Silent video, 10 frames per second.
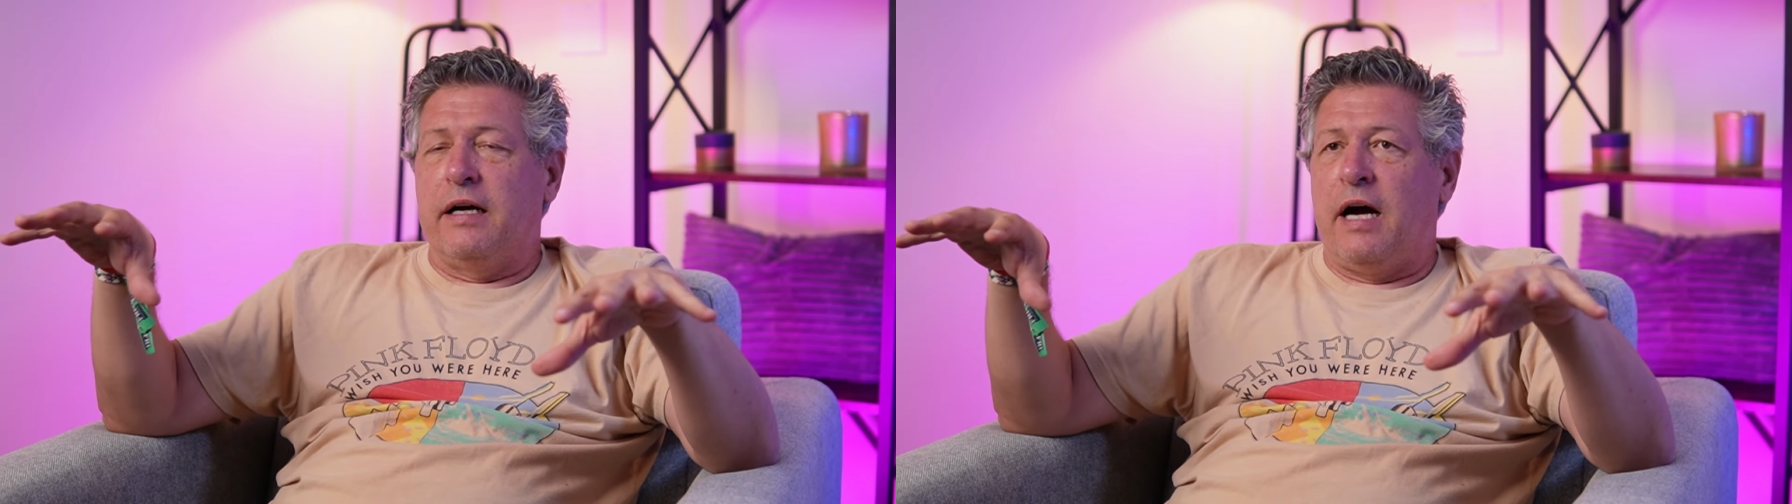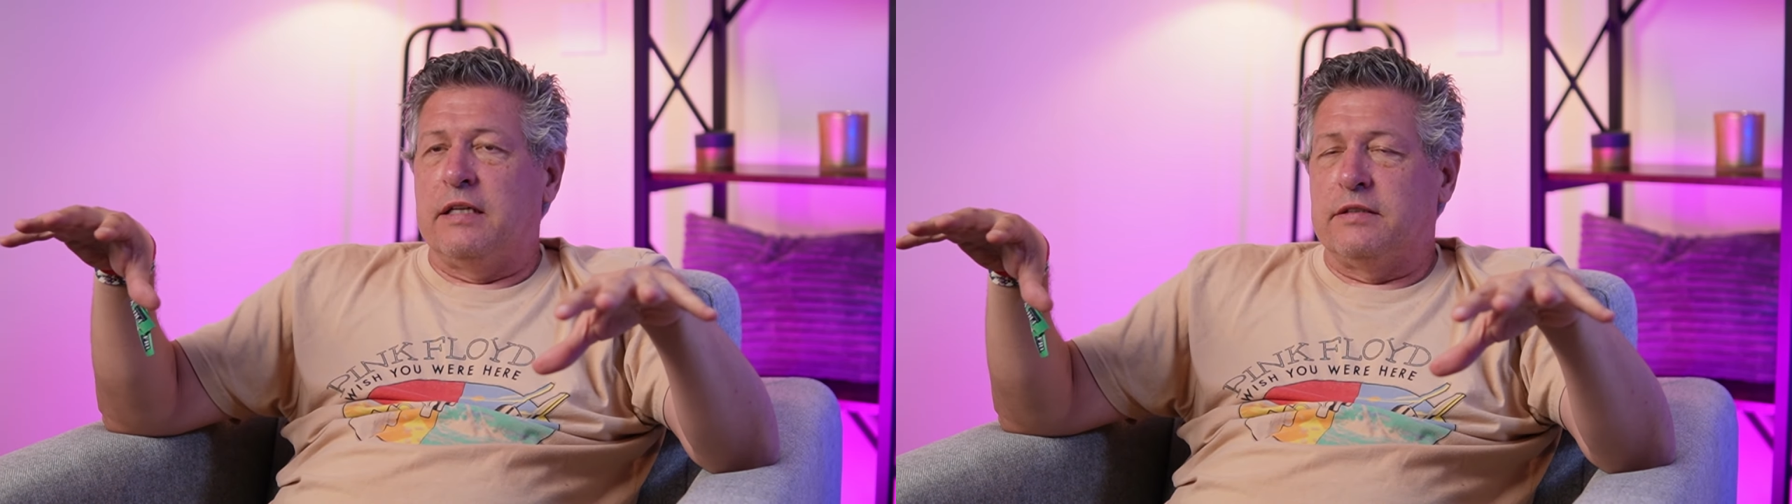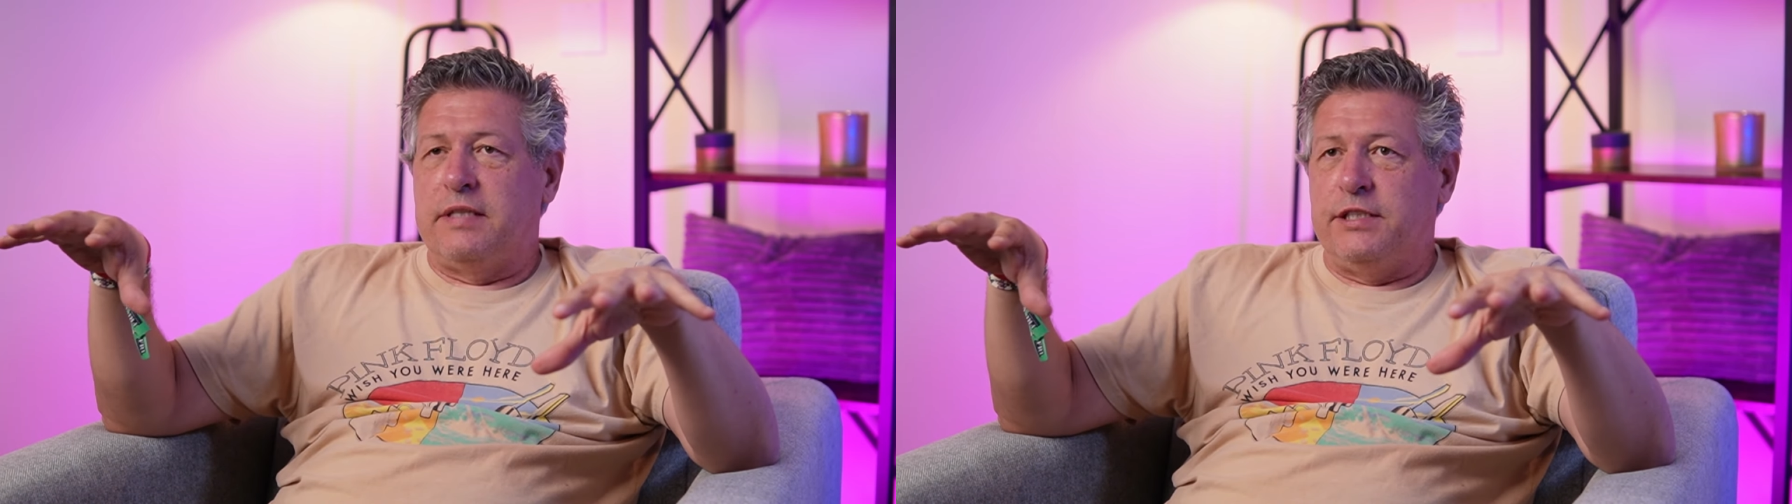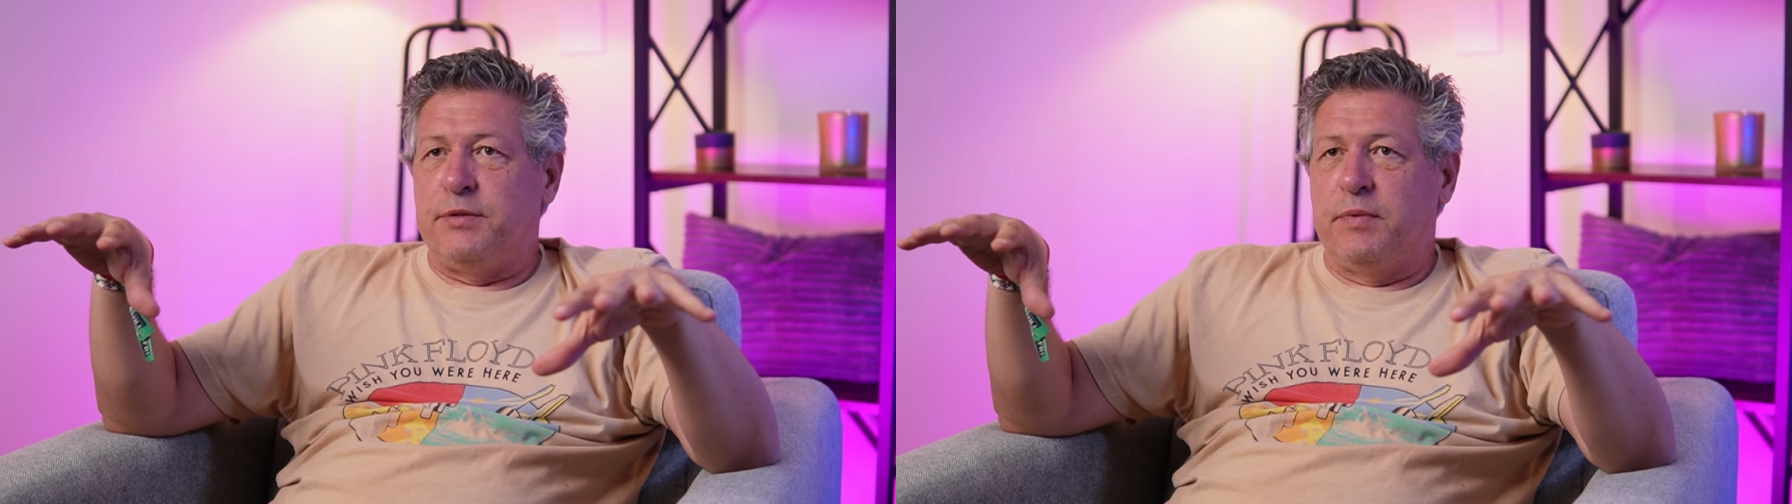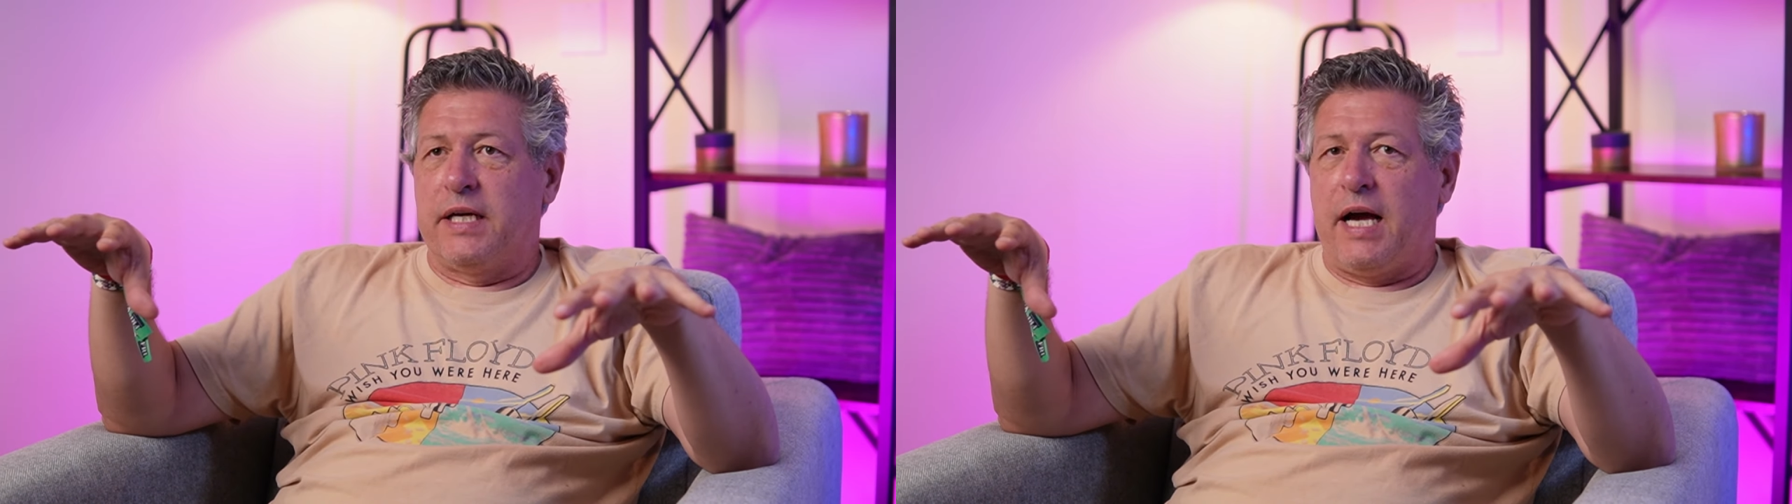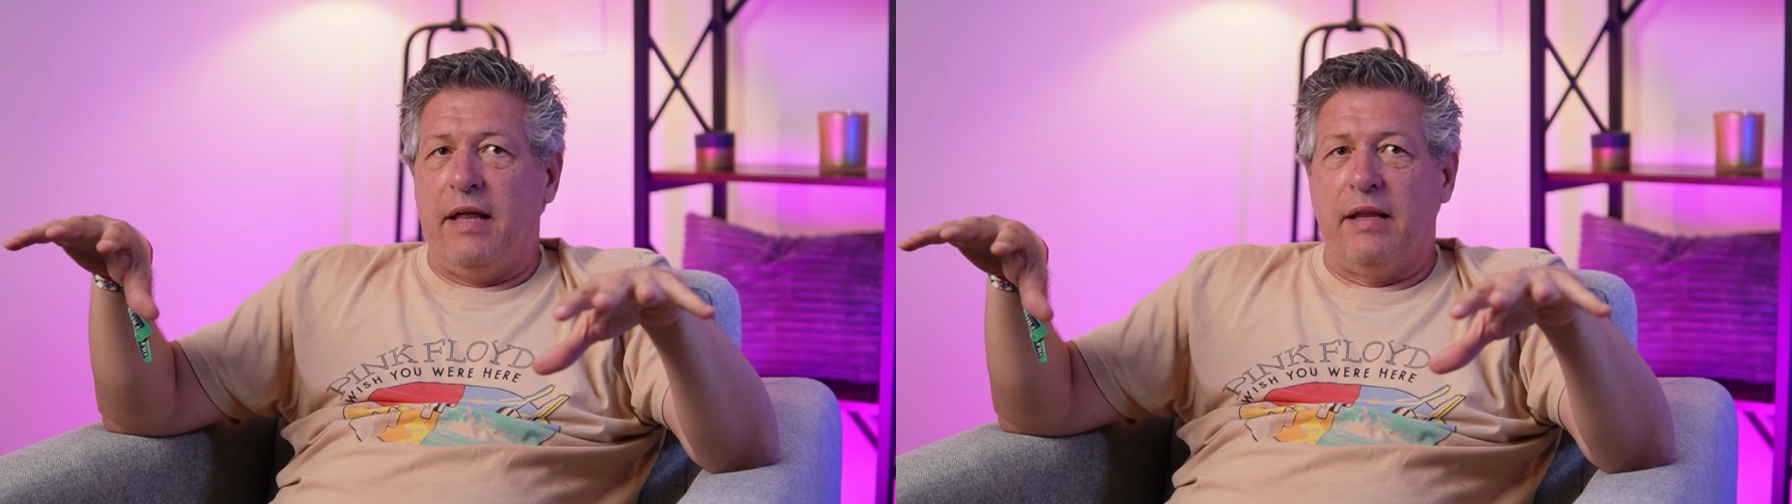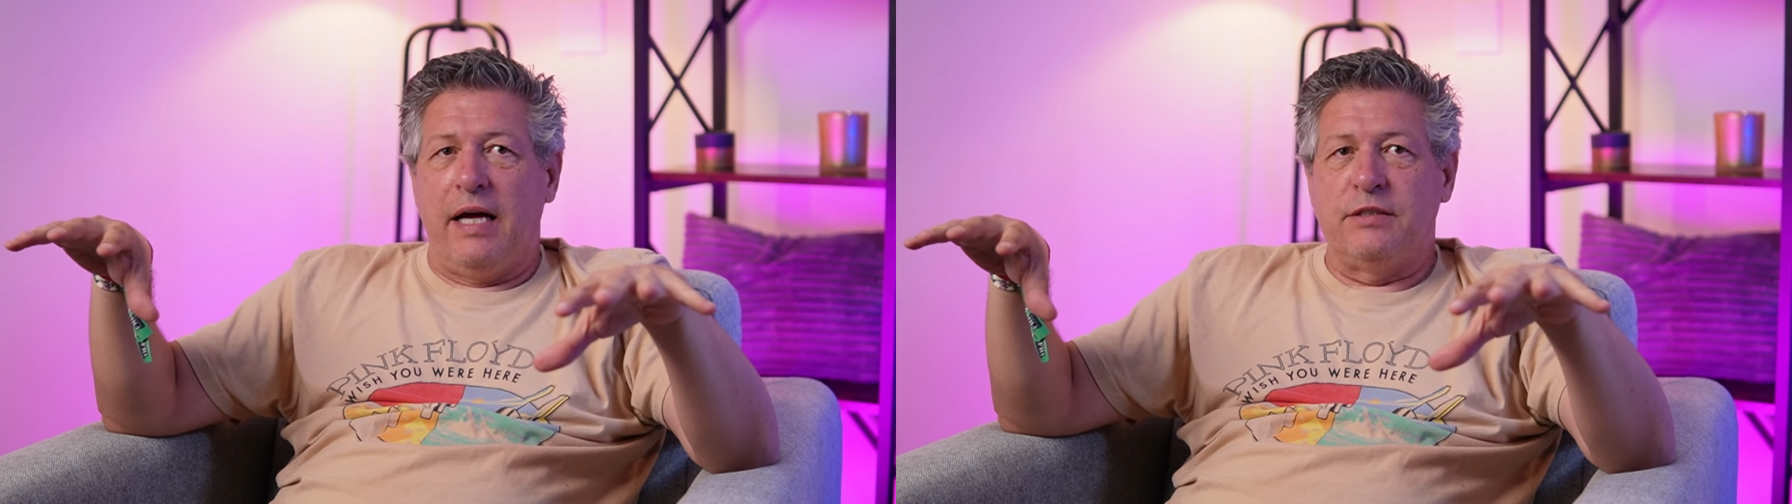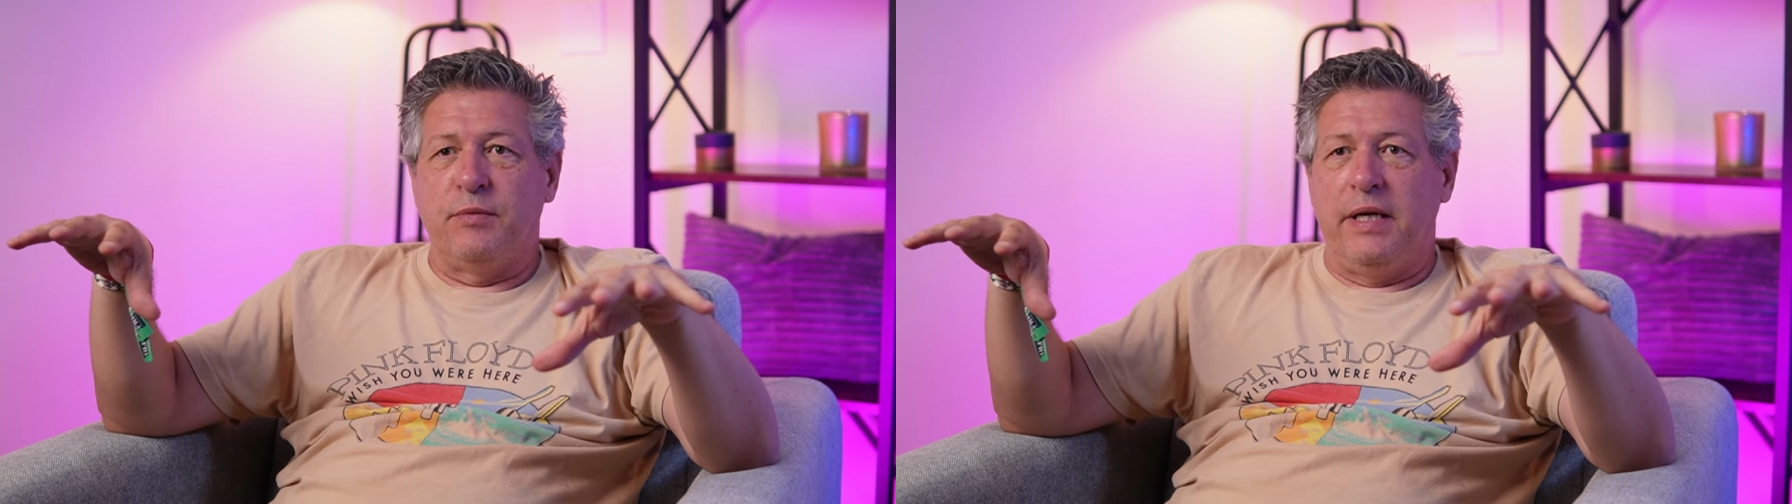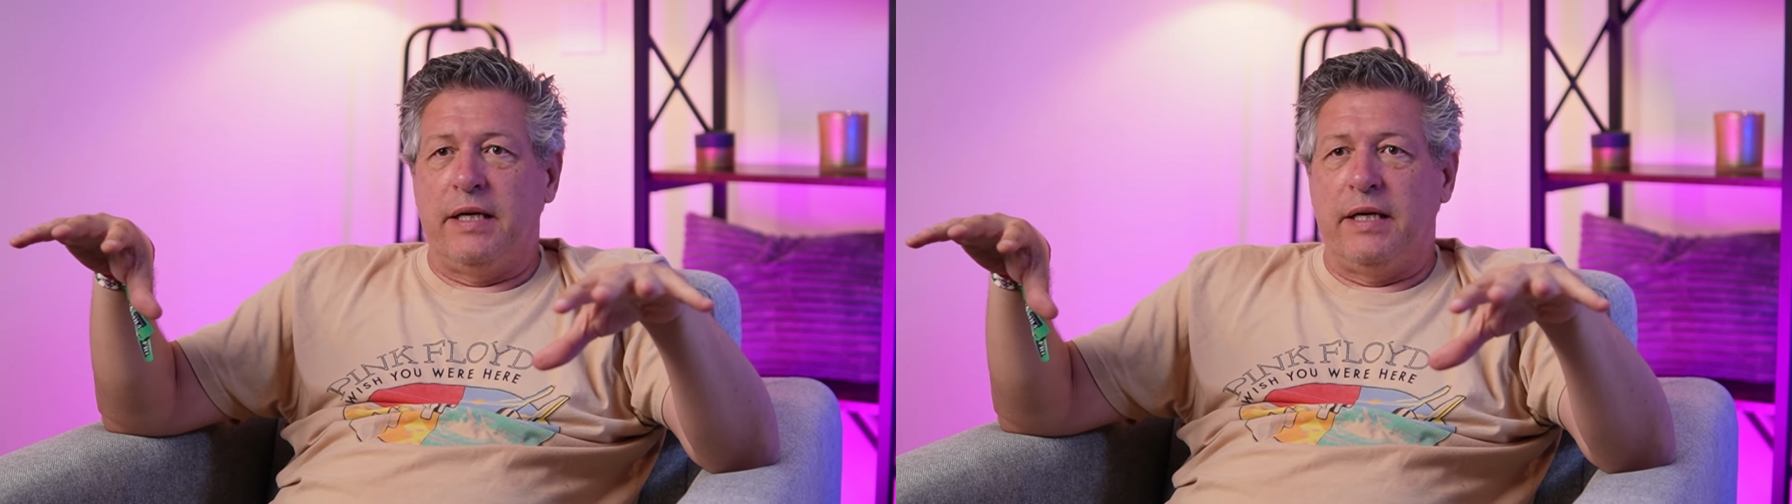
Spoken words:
consultation with a guy last week,